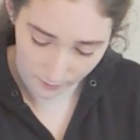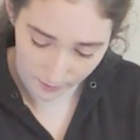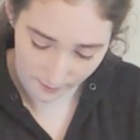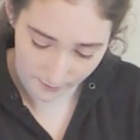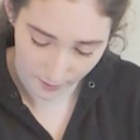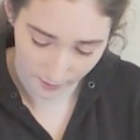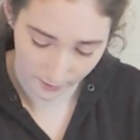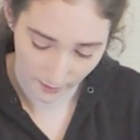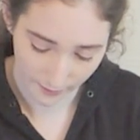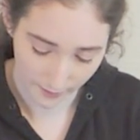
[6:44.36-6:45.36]
in with an even
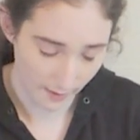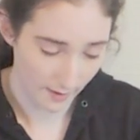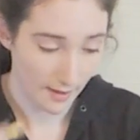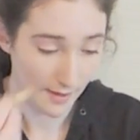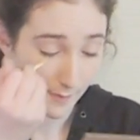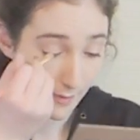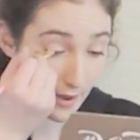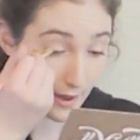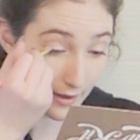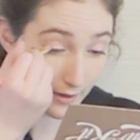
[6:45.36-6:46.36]
darker color
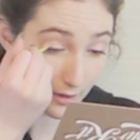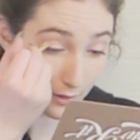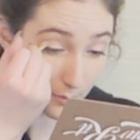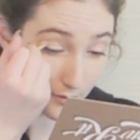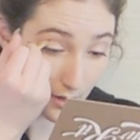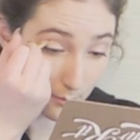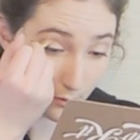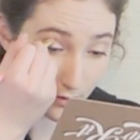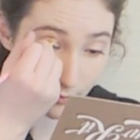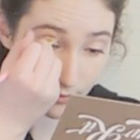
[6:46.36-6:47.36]
and put that
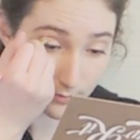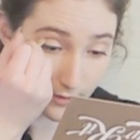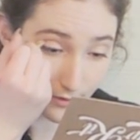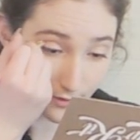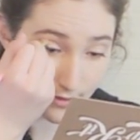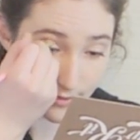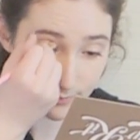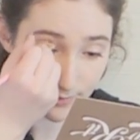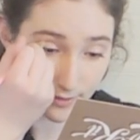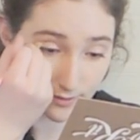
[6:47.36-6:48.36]
more towards my
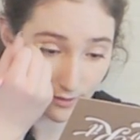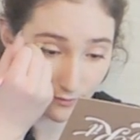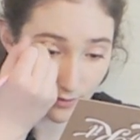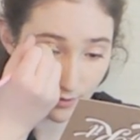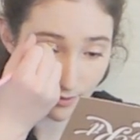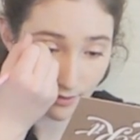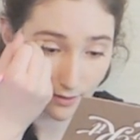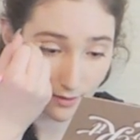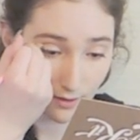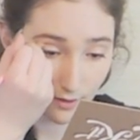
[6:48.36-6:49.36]
crease because I feel
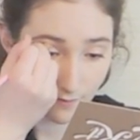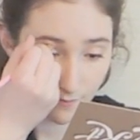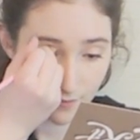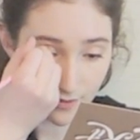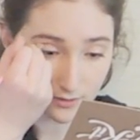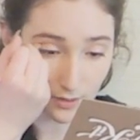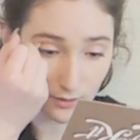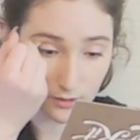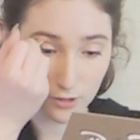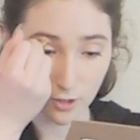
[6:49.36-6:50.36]
like that's
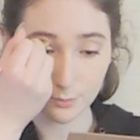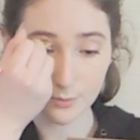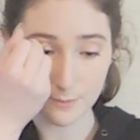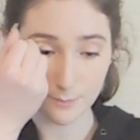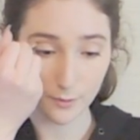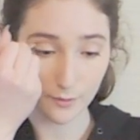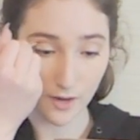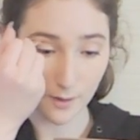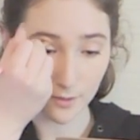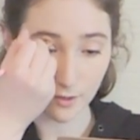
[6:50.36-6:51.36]
how I show people
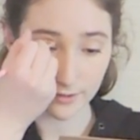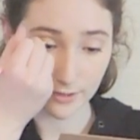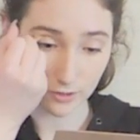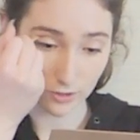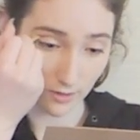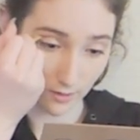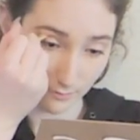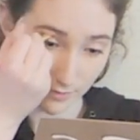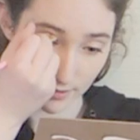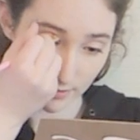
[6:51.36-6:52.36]
that I'm Caucasian,
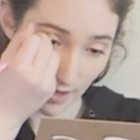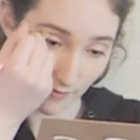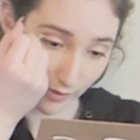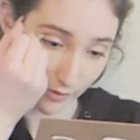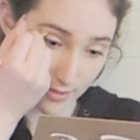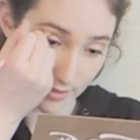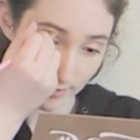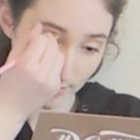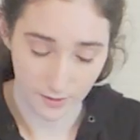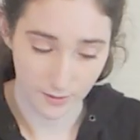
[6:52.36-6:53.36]
because I have a
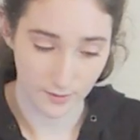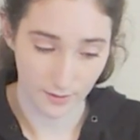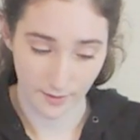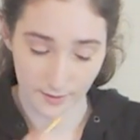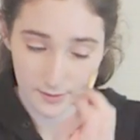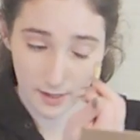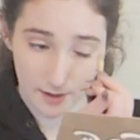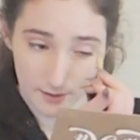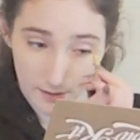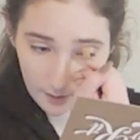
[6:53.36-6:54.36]
crease. I'm gonna do that on the other
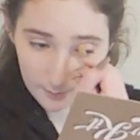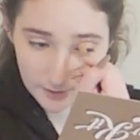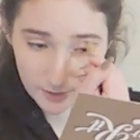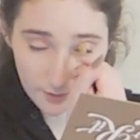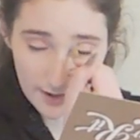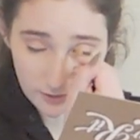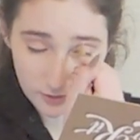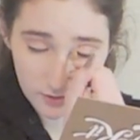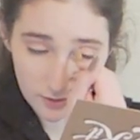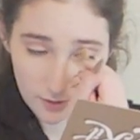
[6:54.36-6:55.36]
side. I don't
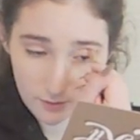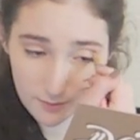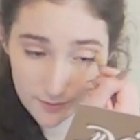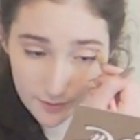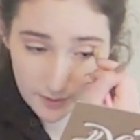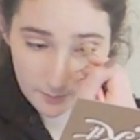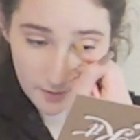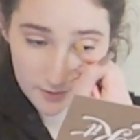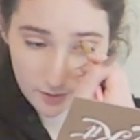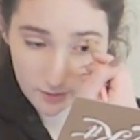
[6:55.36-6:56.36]
actually know what I'm doing. I
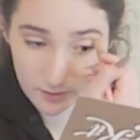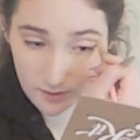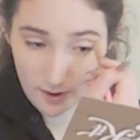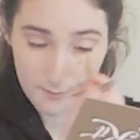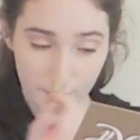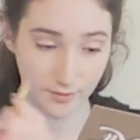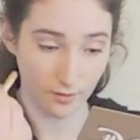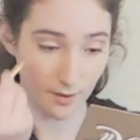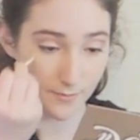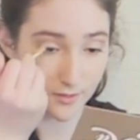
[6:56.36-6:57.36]
got a doctor. I didn't
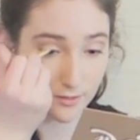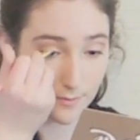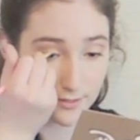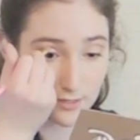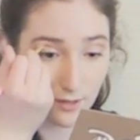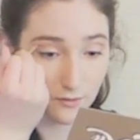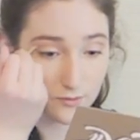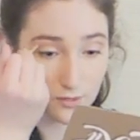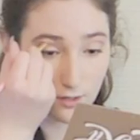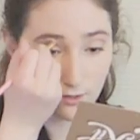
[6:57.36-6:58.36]
prescribe this to myself,
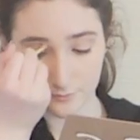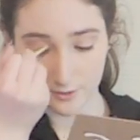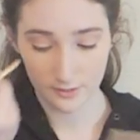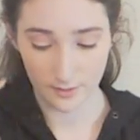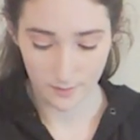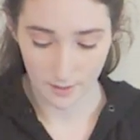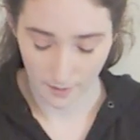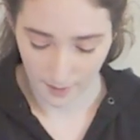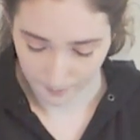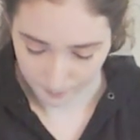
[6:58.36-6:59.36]
so just keep that in
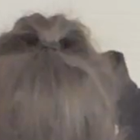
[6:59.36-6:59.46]
mind.